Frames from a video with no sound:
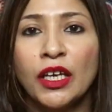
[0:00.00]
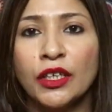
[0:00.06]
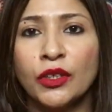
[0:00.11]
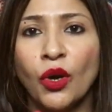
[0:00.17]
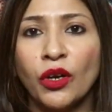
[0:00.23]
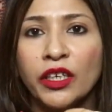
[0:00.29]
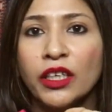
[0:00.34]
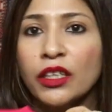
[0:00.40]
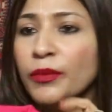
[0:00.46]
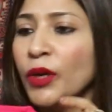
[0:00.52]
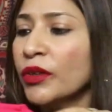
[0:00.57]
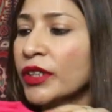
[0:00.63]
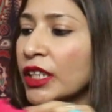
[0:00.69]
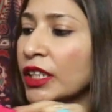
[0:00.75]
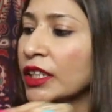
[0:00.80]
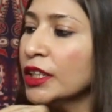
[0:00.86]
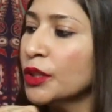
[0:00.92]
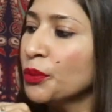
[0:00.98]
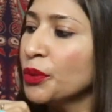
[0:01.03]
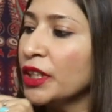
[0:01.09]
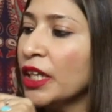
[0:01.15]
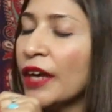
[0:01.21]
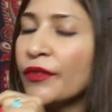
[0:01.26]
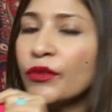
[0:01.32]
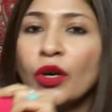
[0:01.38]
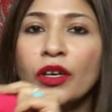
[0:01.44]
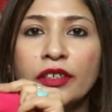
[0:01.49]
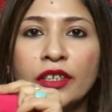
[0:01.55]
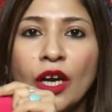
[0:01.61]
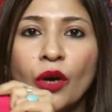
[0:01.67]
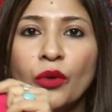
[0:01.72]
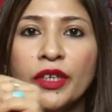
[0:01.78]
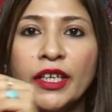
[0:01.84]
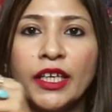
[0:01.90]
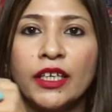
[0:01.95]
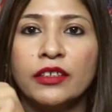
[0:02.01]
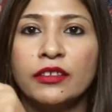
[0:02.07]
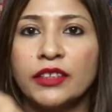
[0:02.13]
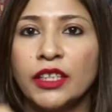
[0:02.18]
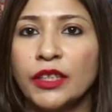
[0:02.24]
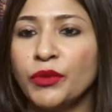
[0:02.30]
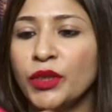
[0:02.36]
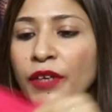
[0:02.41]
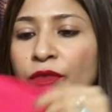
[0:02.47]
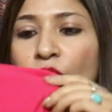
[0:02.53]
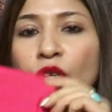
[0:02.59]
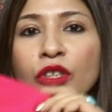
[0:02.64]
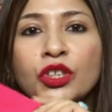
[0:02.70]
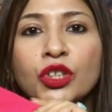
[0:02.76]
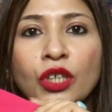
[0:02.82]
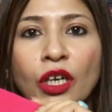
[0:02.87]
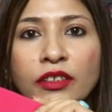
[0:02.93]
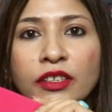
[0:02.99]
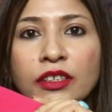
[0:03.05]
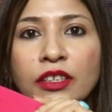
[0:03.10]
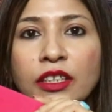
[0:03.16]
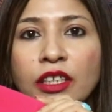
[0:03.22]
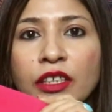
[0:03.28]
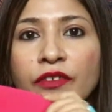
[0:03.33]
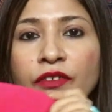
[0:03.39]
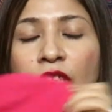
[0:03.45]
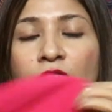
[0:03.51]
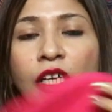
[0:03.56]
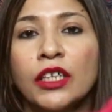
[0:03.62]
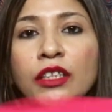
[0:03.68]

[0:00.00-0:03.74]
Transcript: Talking about it, we have got round neck, then we have got short sleeves.